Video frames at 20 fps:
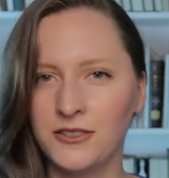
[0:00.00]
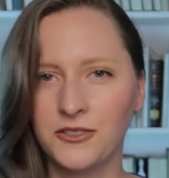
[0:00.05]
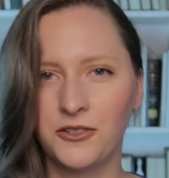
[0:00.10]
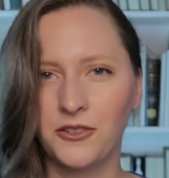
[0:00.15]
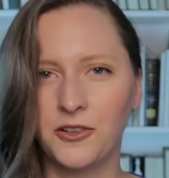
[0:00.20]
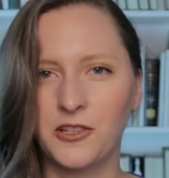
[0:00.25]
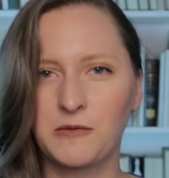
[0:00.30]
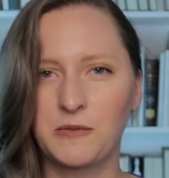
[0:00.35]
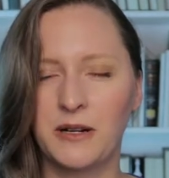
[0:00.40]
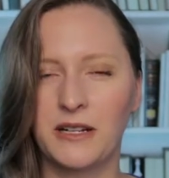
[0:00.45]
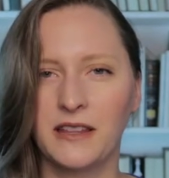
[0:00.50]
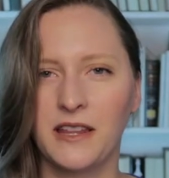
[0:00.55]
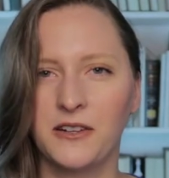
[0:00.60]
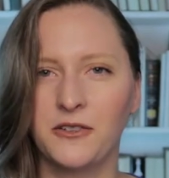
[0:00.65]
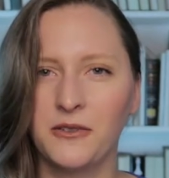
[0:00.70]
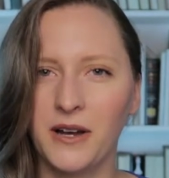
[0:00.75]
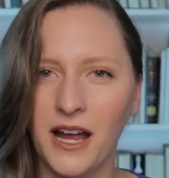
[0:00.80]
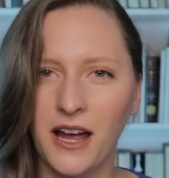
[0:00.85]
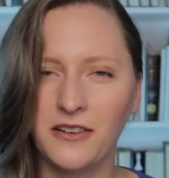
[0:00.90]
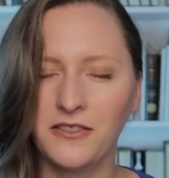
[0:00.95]
Don't go spreading that
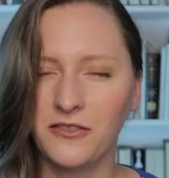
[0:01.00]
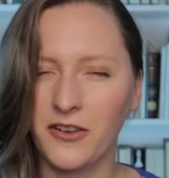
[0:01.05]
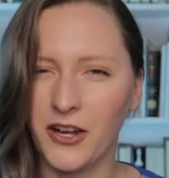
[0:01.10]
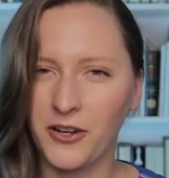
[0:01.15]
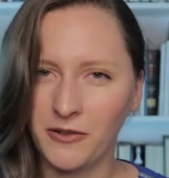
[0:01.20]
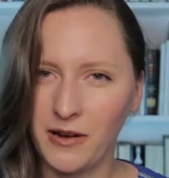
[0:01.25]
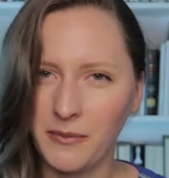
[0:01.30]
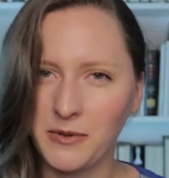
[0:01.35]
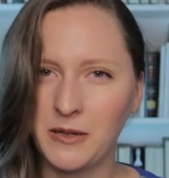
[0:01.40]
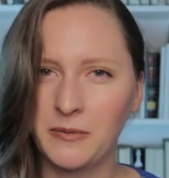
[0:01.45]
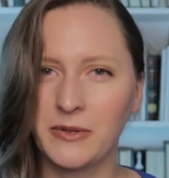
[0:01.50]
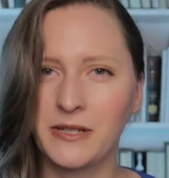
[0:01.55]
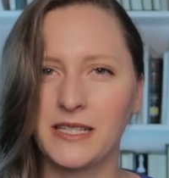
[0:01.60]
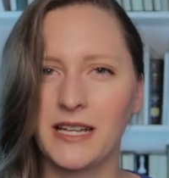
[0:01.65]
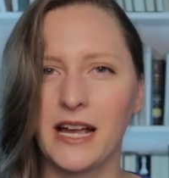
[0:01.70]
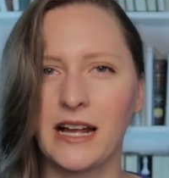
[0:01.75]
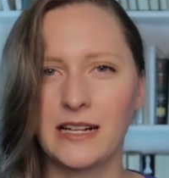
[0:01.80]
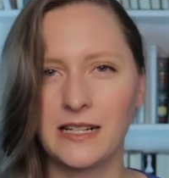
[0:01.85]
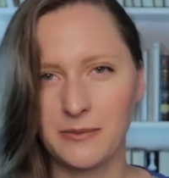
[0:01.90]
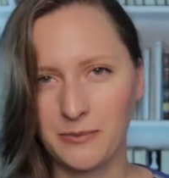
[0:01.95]
around. I've got a rep to
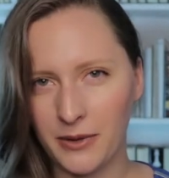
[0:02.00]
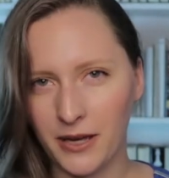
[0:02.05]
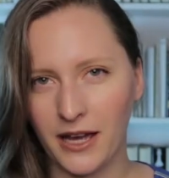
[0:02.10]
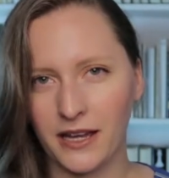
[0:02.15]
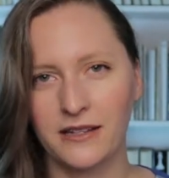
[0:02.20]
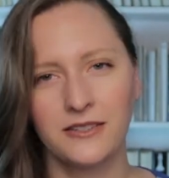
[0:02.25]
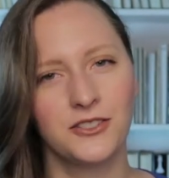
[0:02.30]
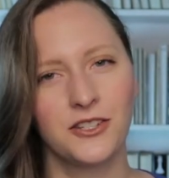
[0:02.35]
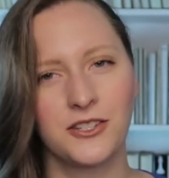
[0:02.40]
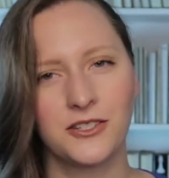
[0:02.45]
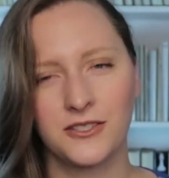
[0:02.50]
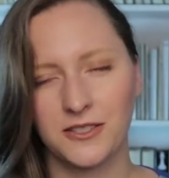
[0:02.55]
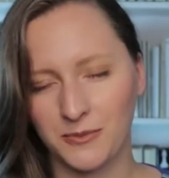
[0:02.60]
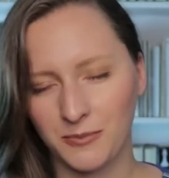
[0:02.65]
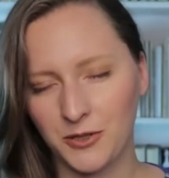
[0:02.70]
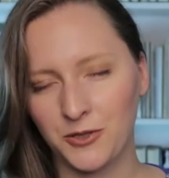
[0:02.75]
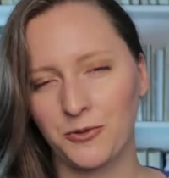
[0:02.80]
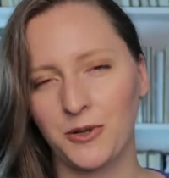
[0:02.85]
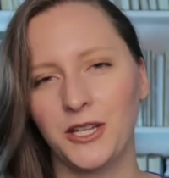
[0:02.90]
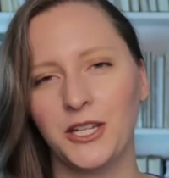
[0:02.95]
protect, but
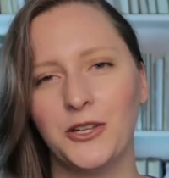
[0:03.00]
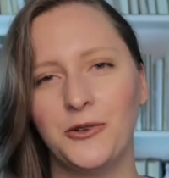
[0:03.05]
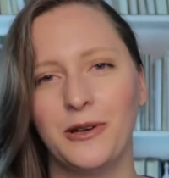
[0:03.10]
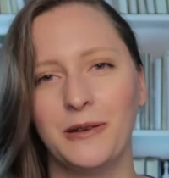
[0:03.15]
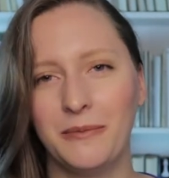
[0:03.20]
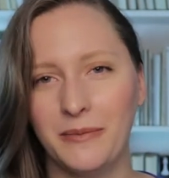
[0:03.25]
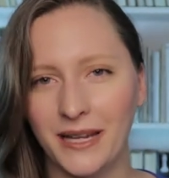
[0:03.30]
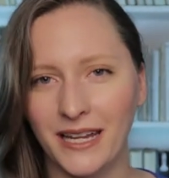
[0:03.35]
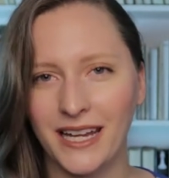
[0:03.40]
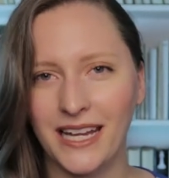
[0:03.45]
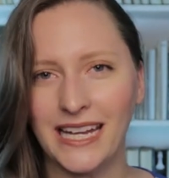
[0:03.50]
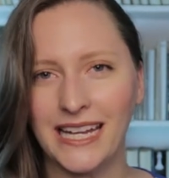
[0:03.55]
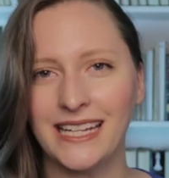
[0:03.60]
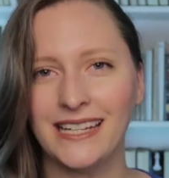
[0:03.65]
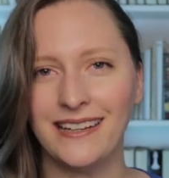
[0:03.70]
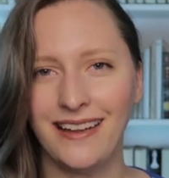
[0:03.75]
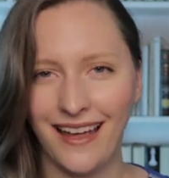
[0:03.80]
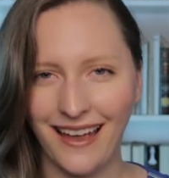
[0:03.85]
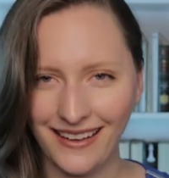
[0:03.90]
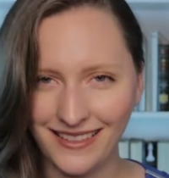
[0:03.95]
just between you and me,
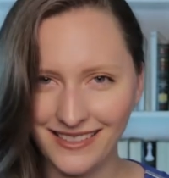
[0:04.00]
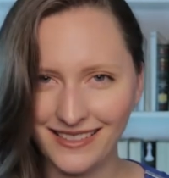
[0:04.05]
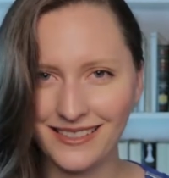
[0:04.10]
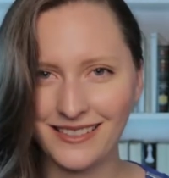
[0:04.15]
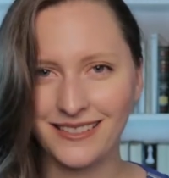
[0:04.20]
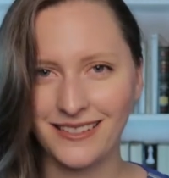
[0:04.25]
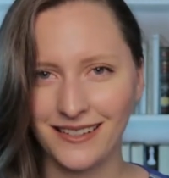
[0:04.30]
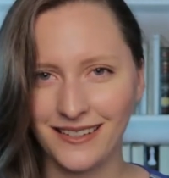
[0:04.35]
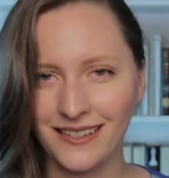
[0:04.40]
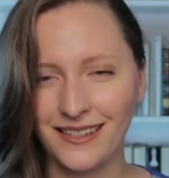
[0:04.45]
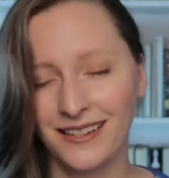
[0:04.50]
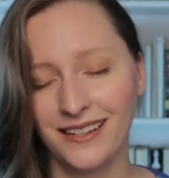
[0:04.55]
yes,